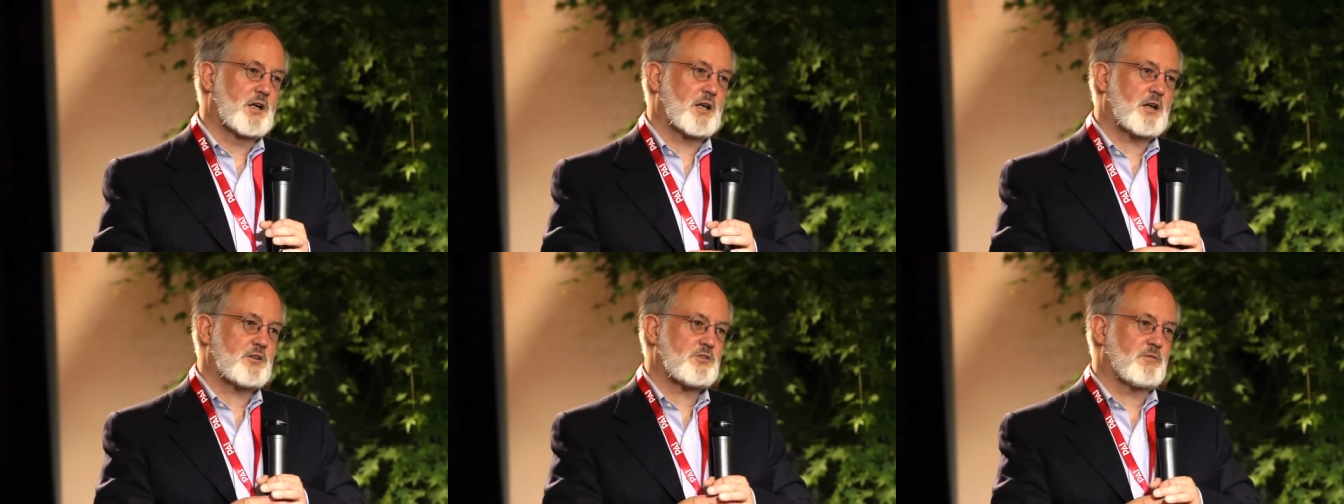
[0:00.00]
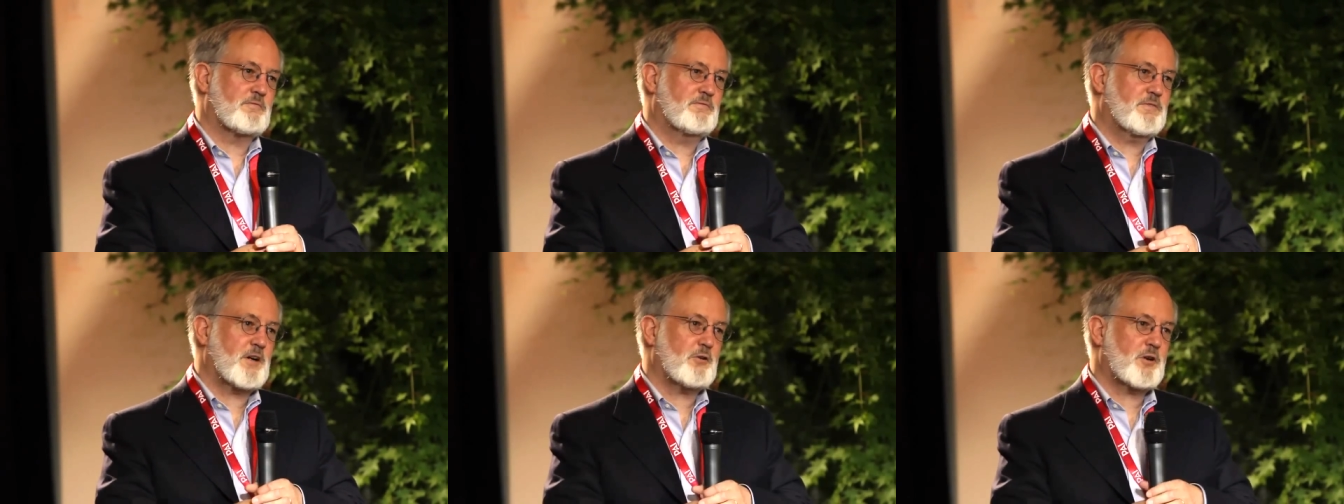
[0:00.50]
Hmm. And it's a
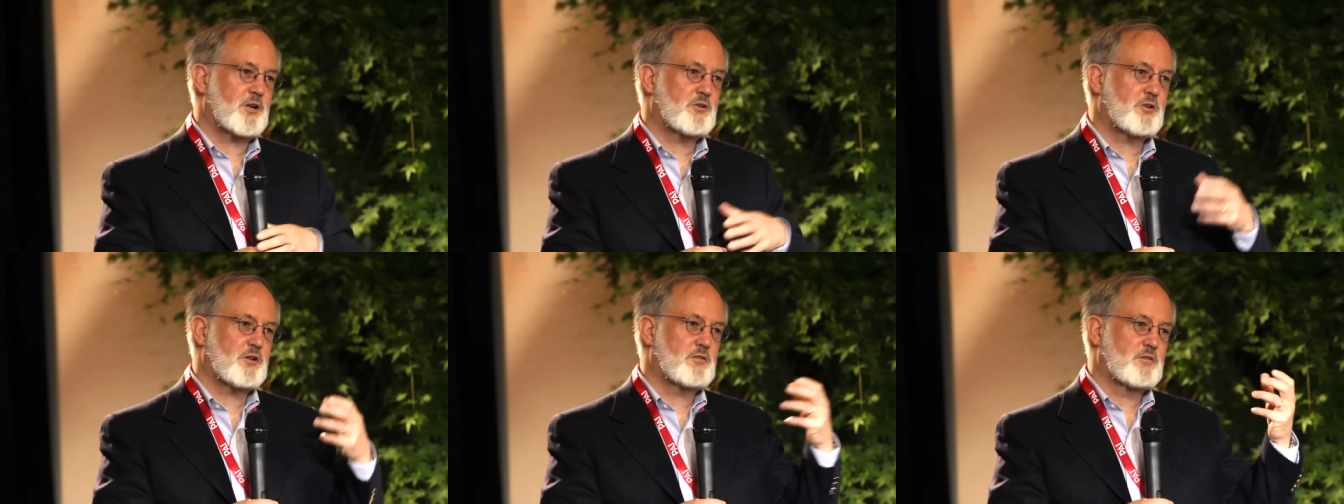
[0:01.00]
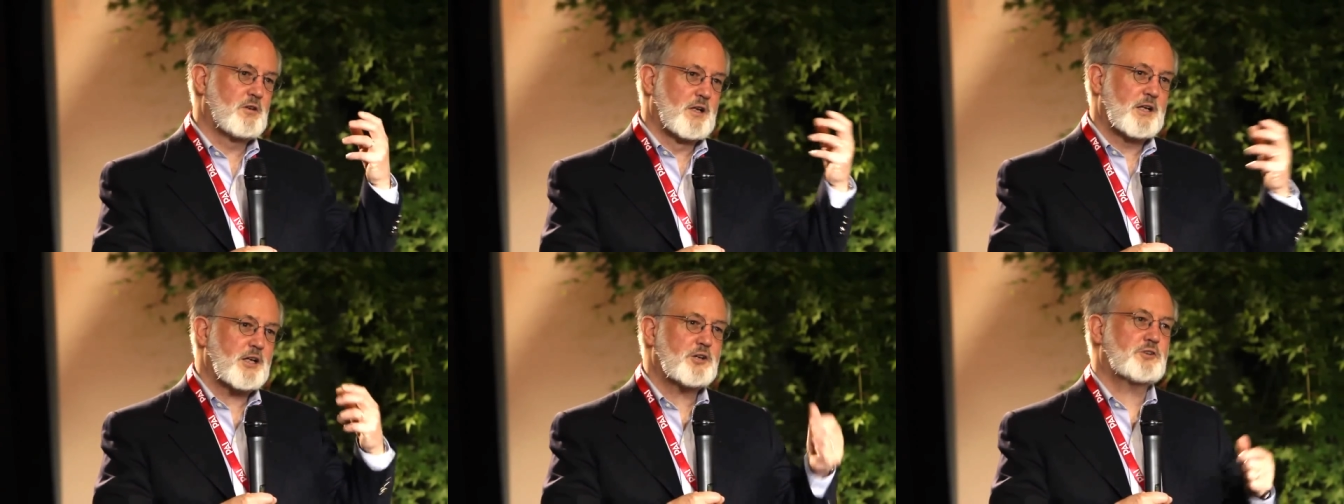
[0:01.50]
very good
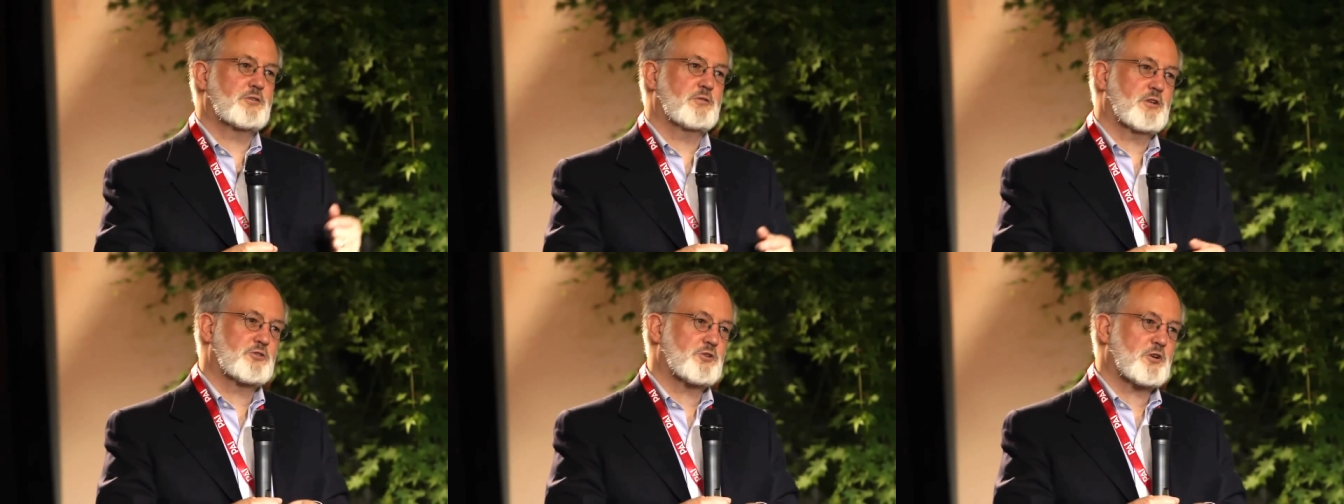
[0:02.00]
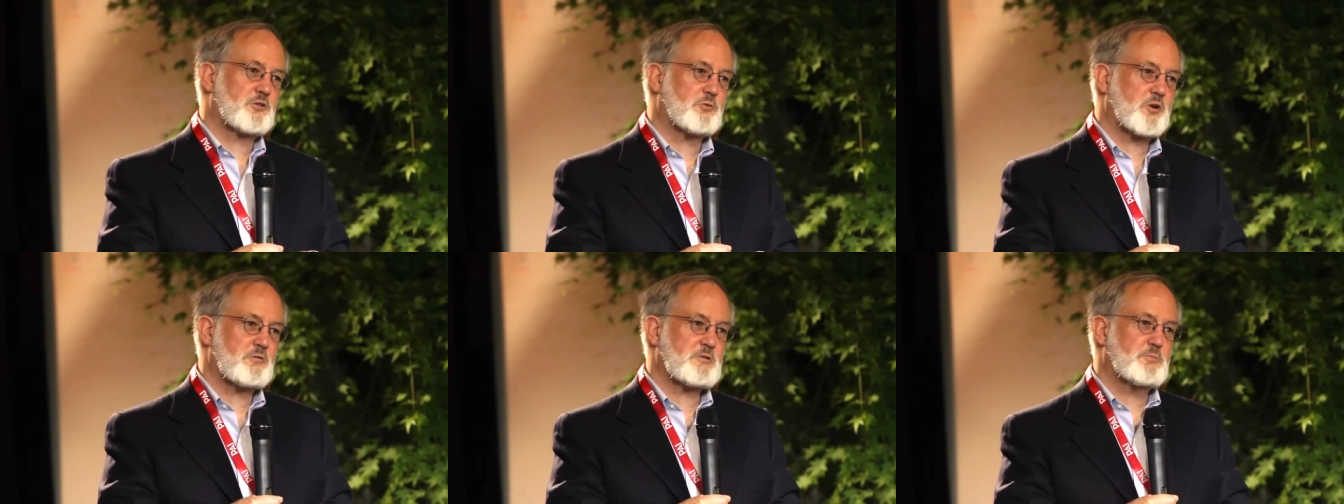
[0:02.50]
issue that
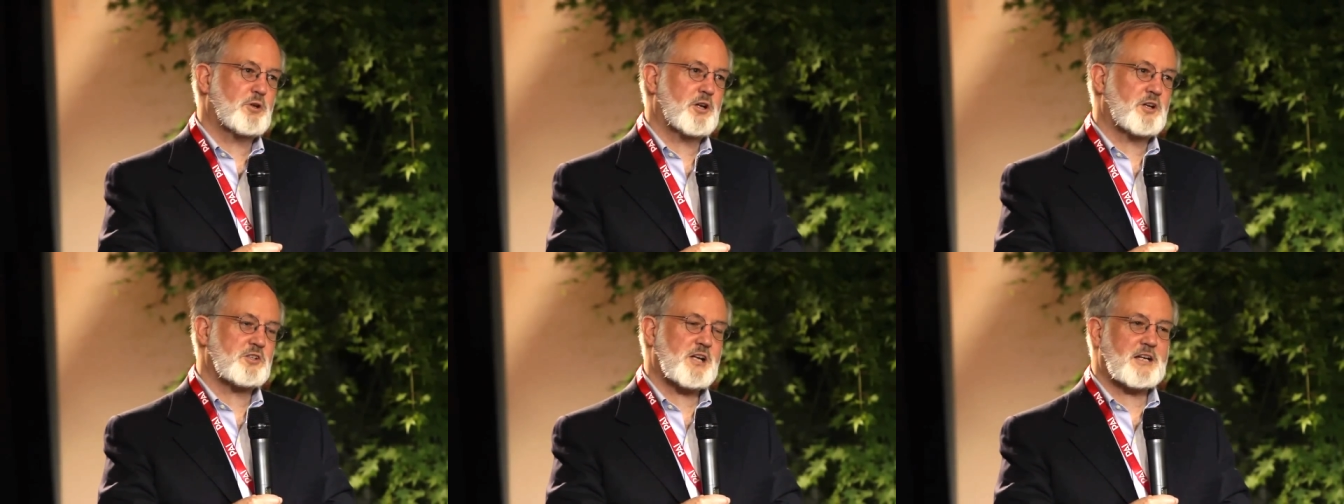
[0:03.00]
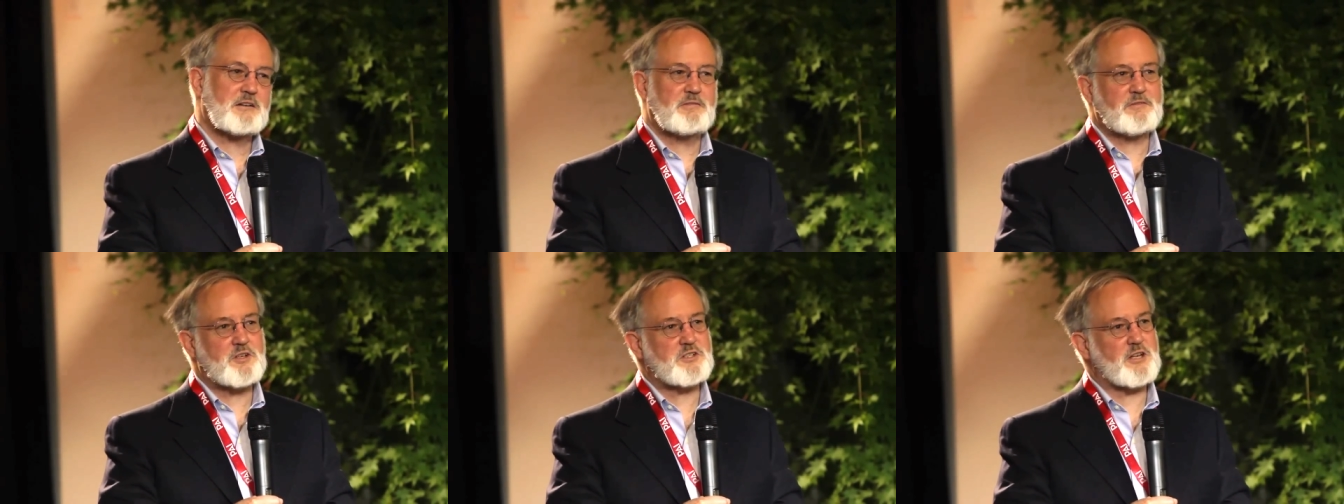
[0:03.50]
George Williams put in his
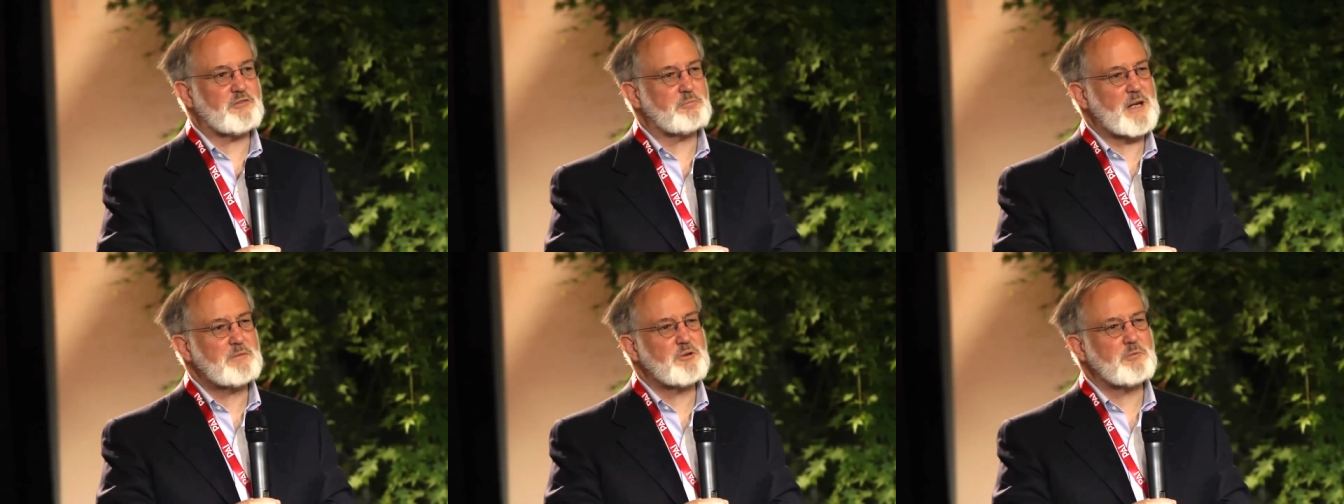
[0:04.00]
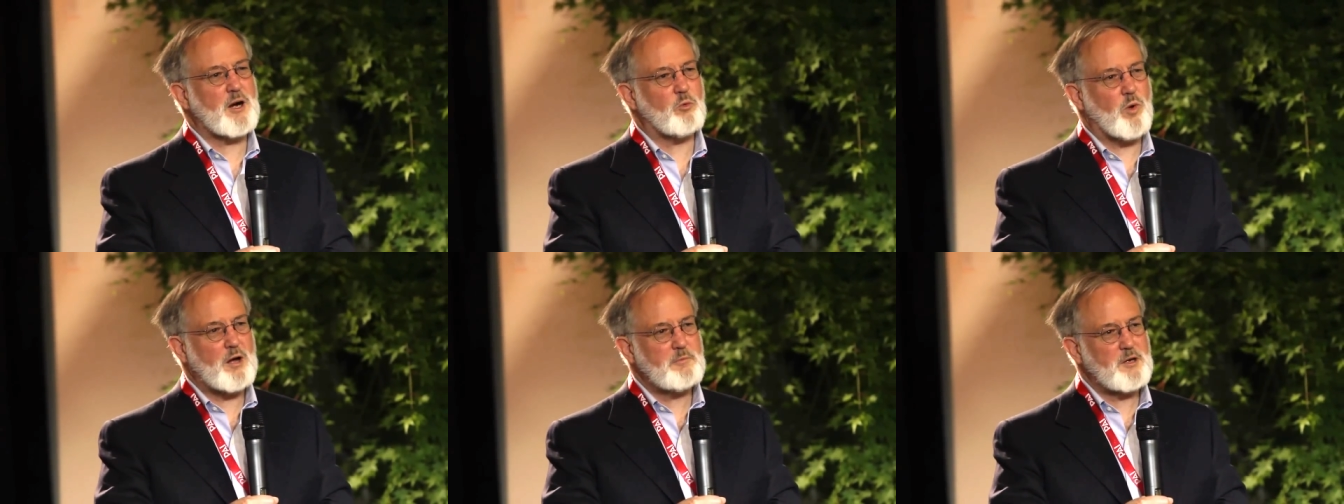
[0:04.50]
1957 paper
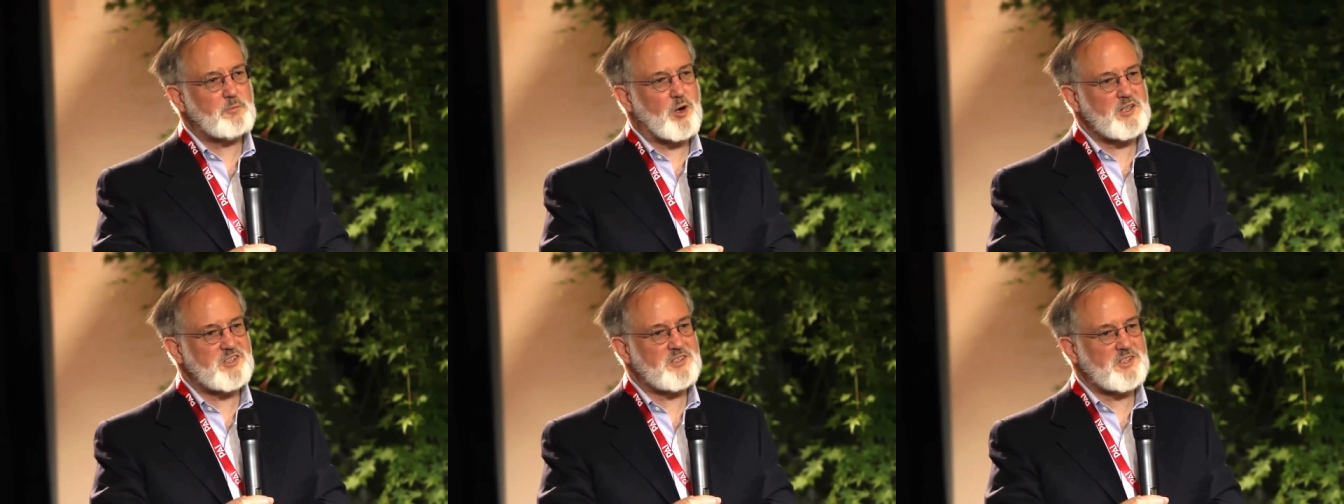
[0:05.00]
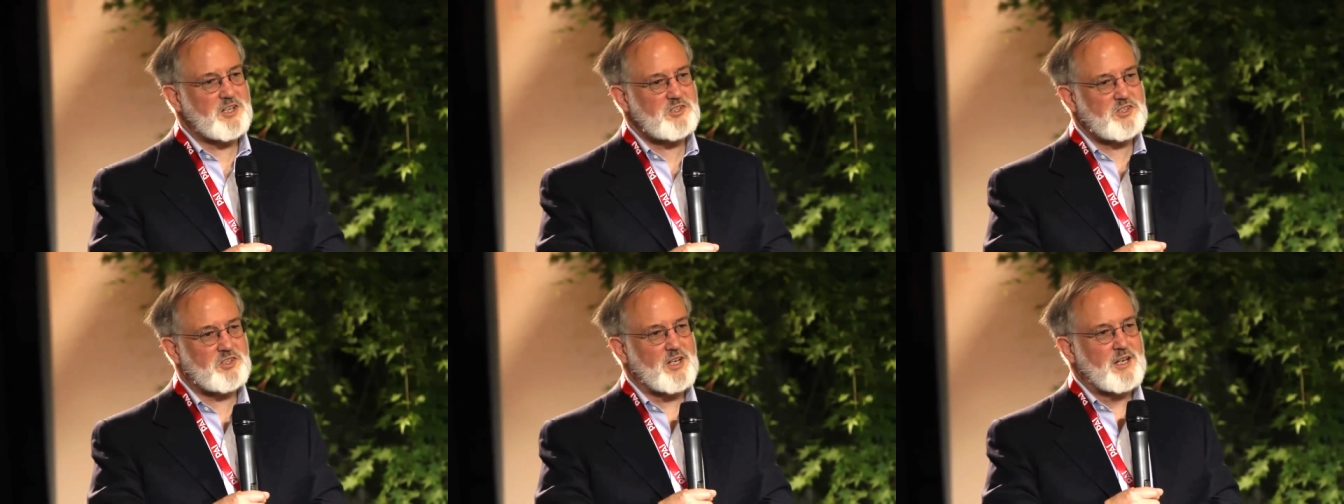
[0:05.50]
about why menopause
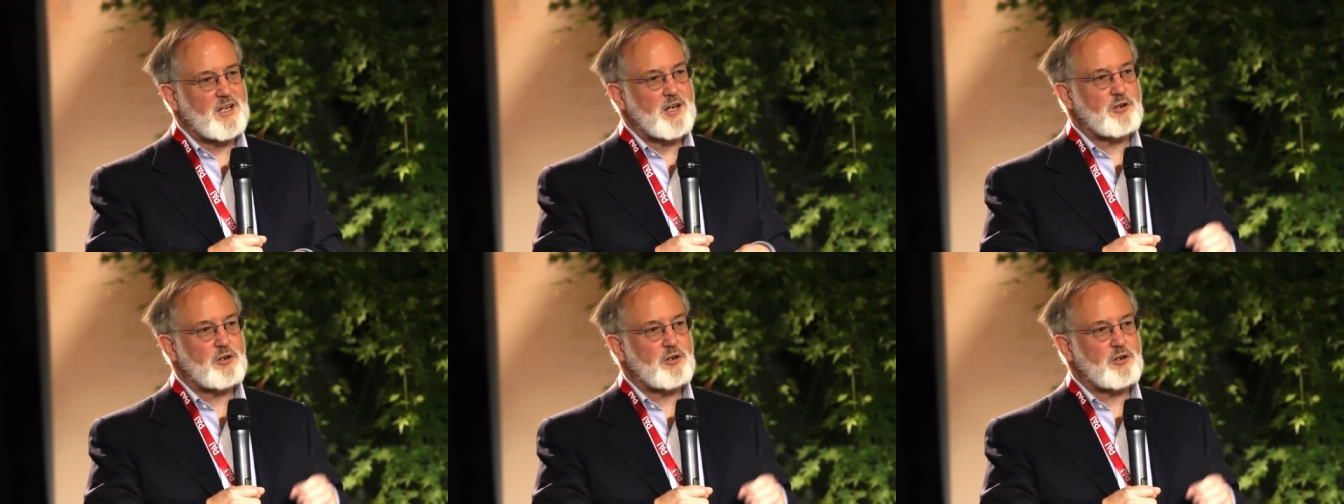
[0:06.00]
exists.